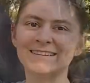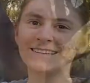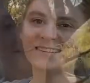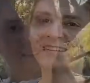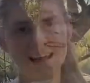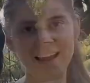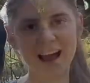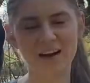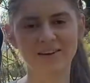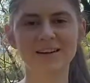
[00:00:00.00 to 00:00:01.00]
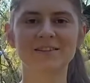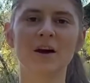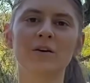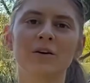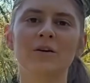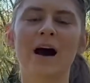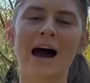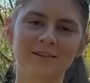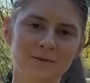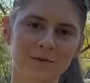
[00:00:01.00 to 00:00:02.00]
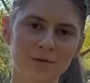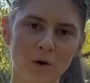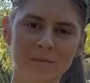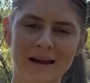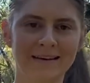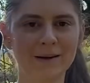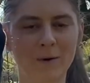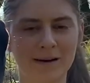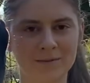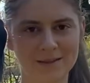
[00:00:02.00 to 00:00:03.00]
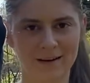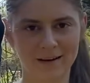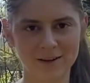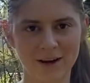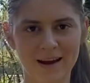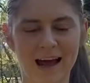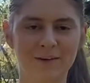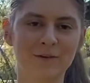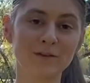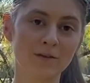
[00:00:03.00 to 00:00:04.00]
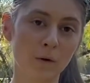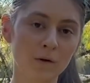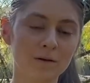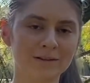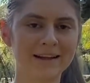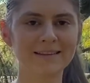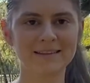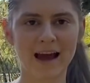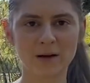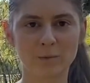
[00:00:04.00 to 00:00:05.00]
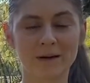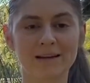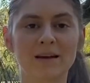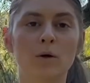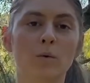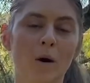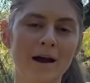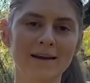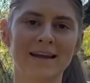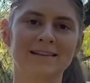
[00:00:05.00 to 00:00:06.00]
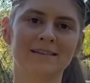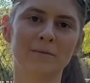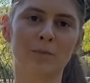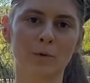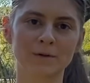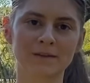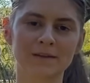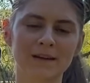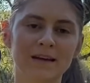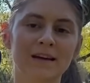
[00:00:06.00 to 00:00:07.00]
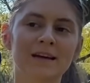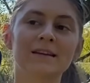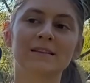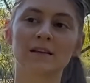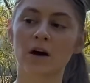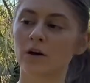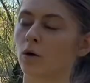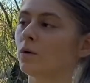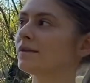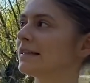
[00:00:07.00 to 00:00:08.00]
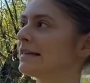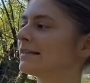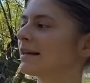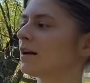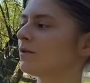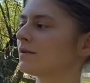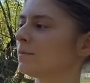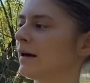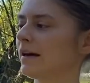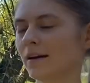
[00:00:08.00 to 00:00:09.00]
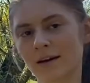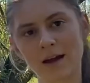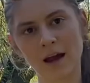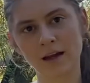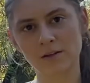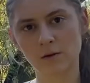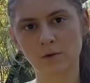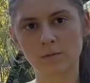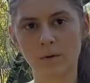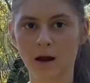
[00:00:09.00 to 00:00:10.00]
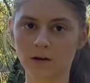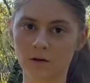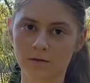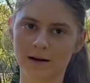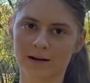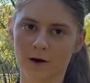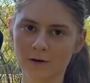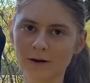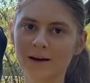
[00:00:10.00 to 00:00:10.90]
So today I'm going to show you how to perform an equine massage, and first of all let's start with why is it important. So horses cannot speak, as you might already know,